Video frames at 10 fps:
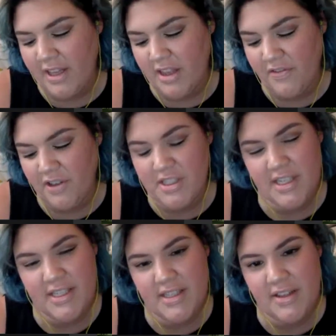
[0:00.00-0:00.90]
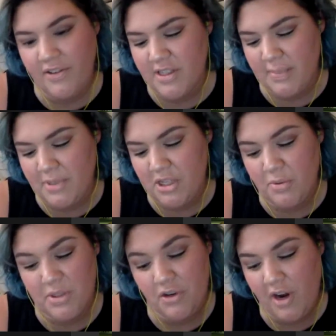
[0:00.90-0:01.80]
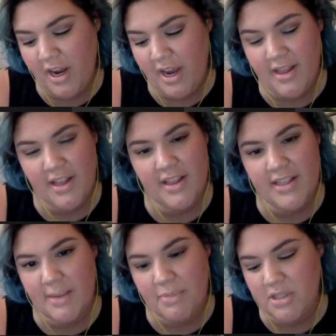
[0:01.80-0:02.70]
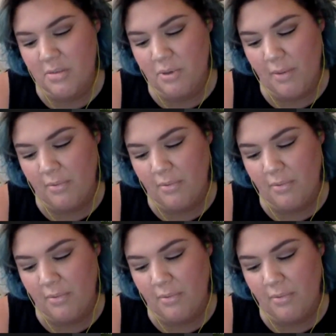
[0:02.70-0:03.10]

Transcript: the first episode was great, and then this episode probably.